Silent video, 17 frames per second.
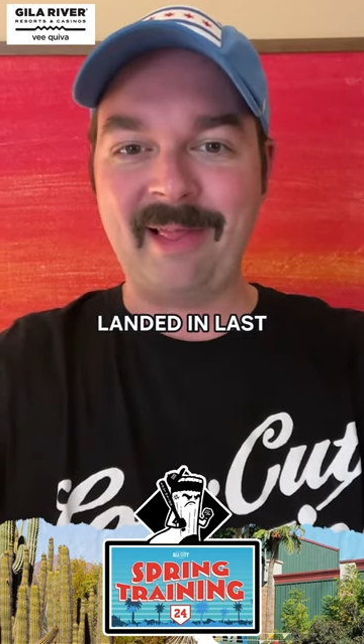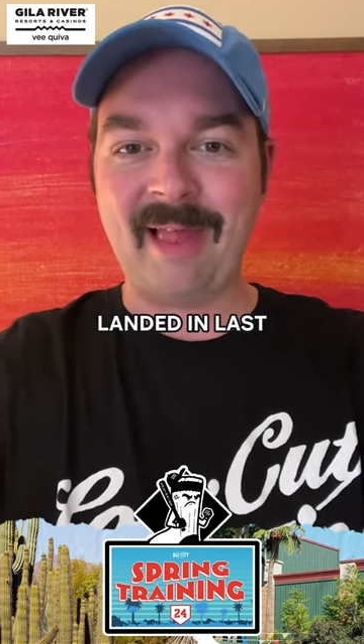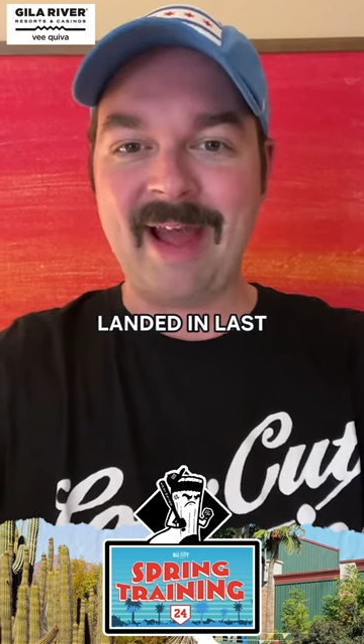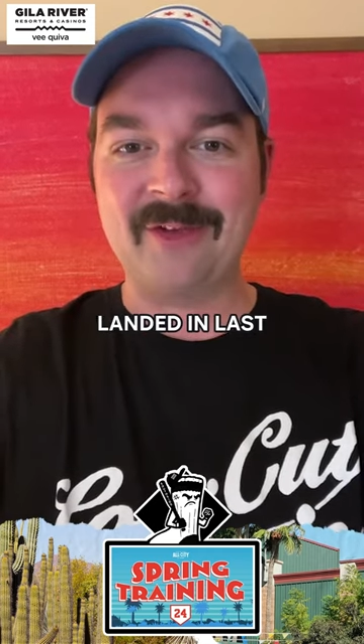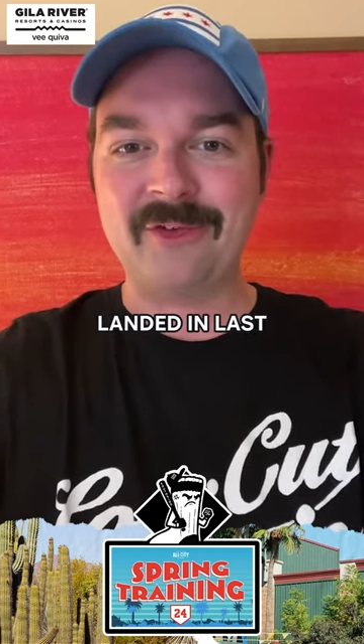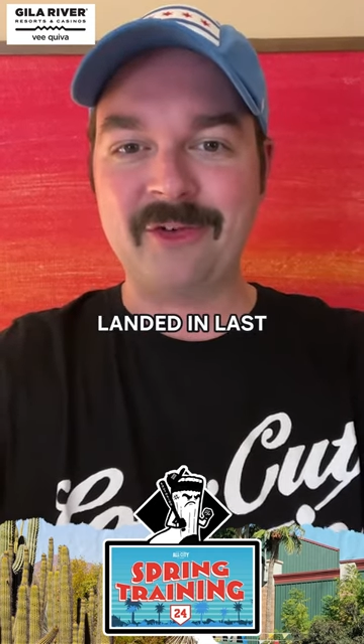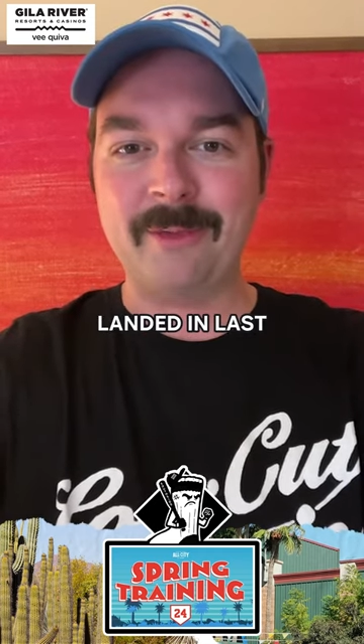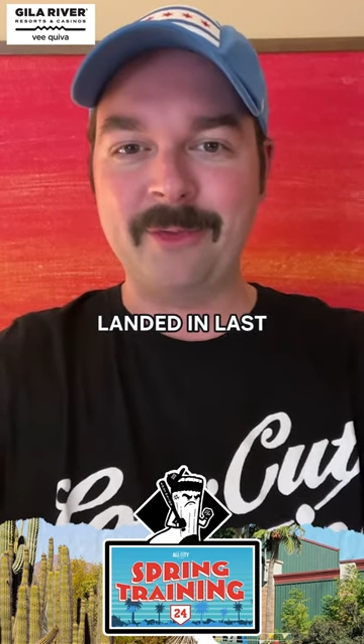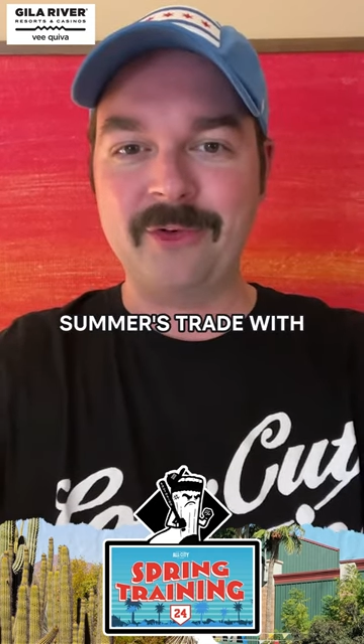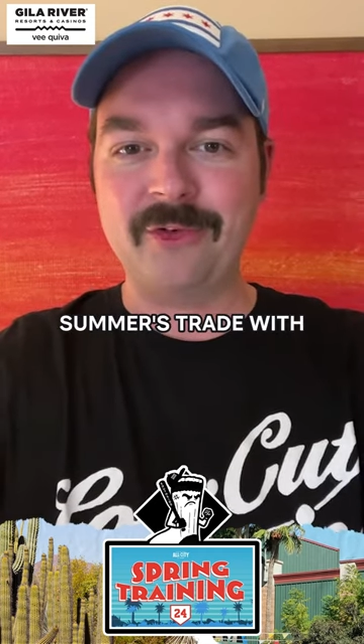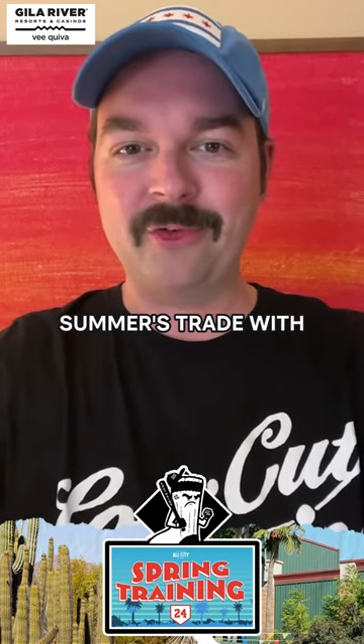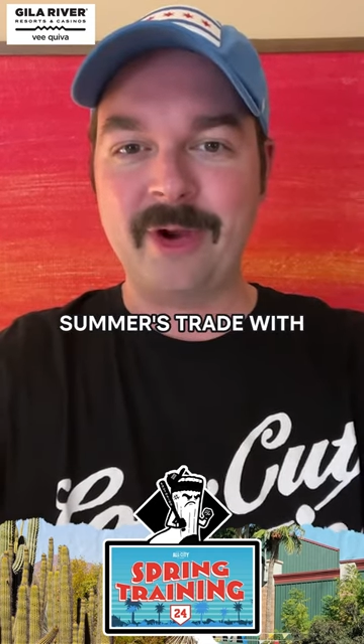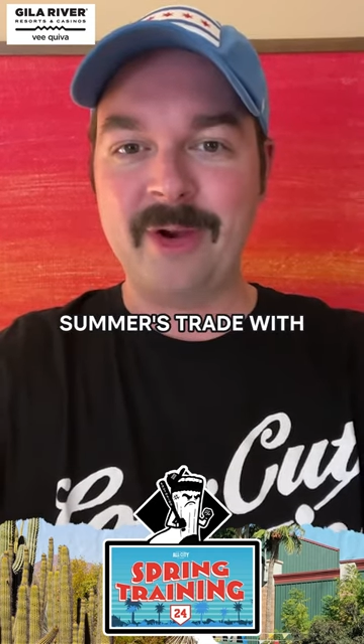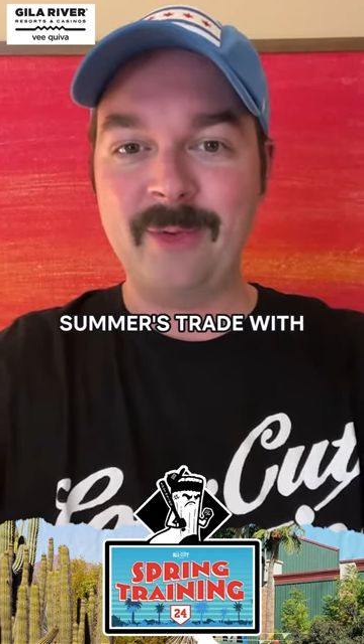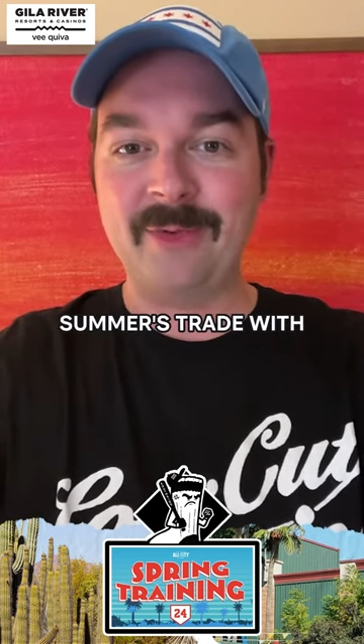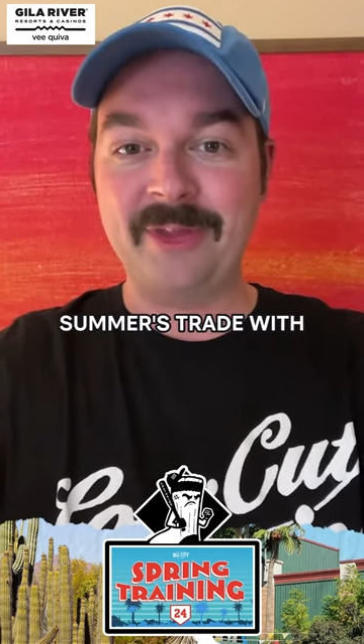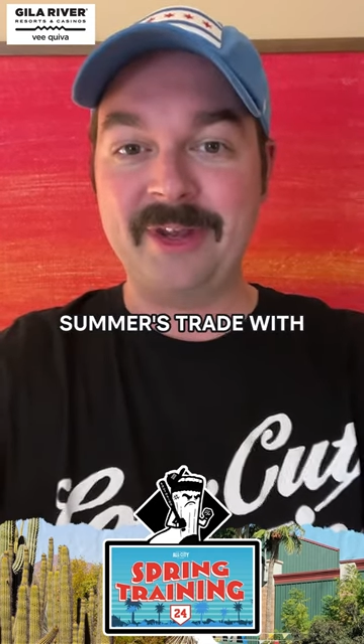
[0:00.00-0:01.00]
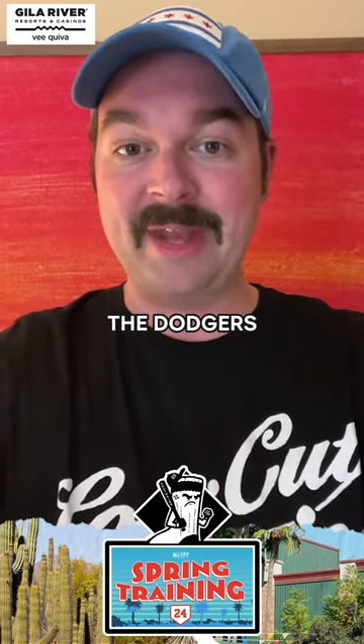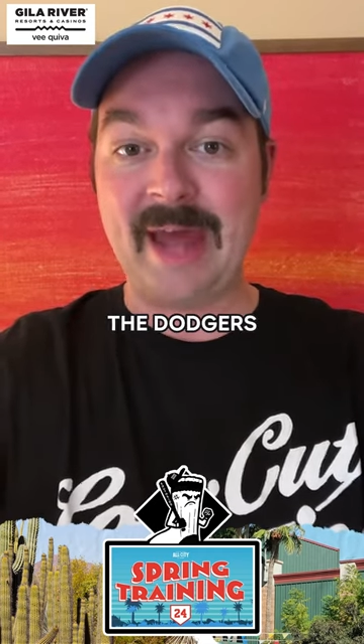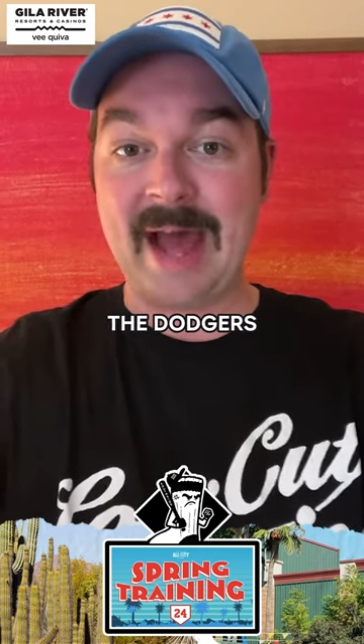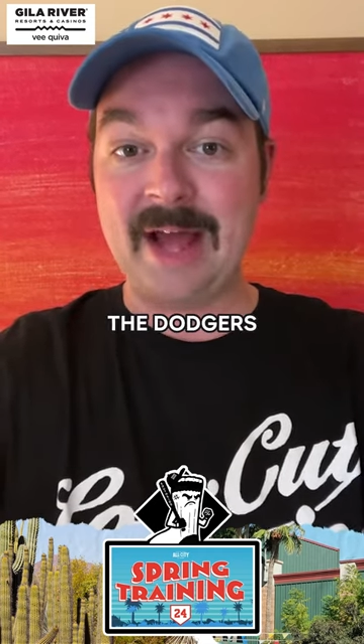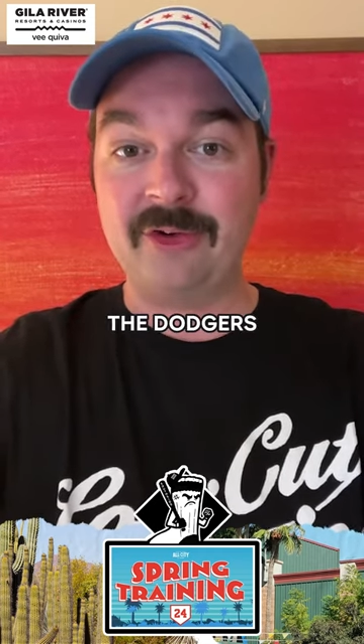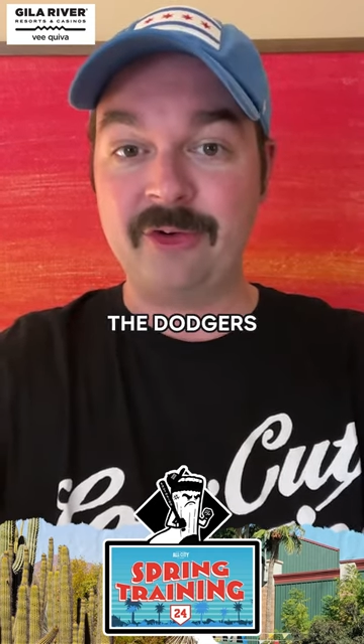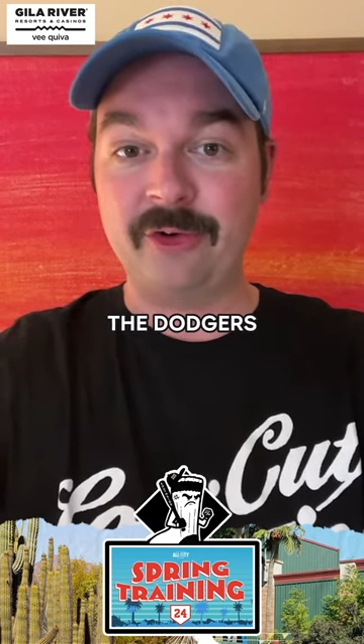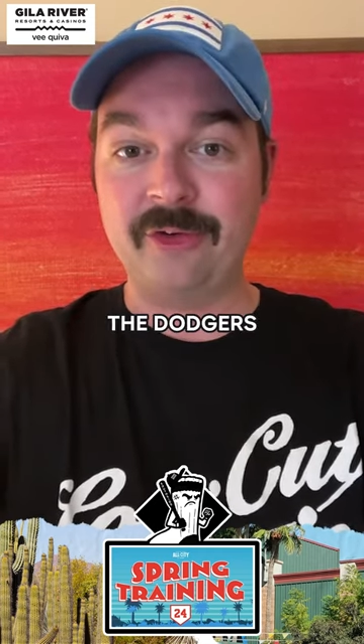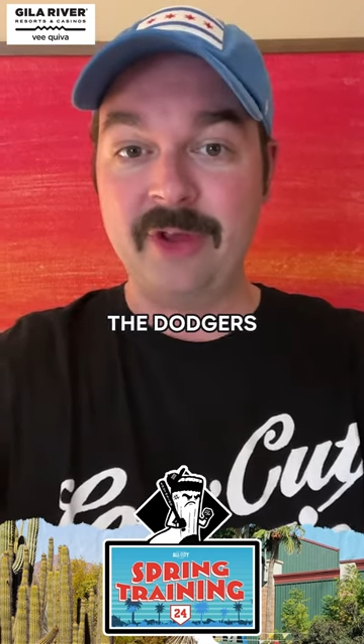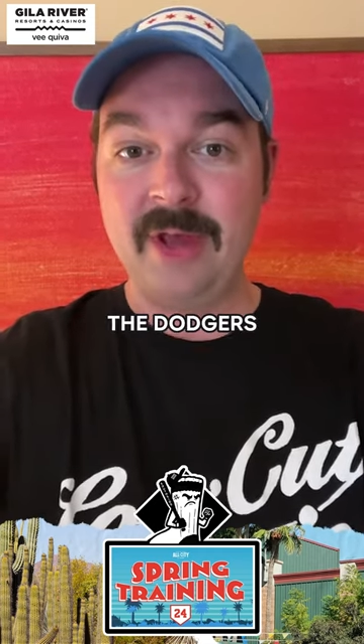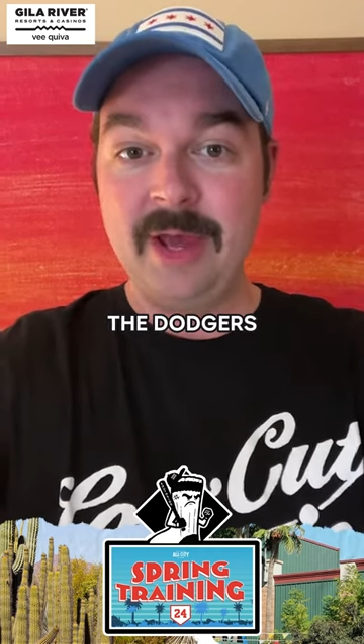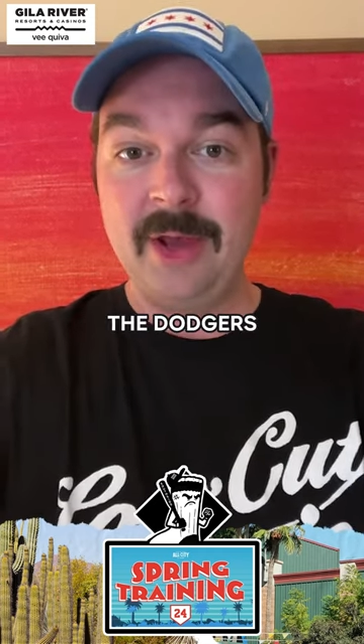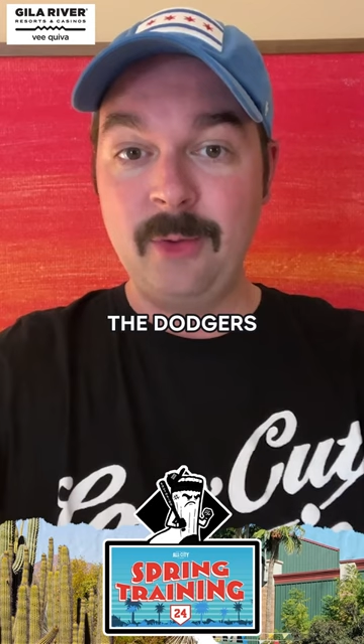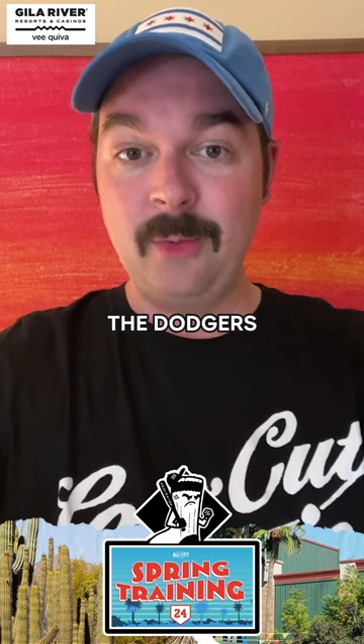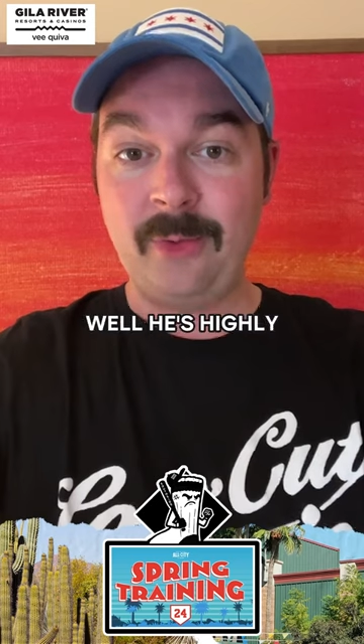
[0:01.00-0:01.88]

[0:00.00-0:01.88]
in last summer's trade with the Dodgers.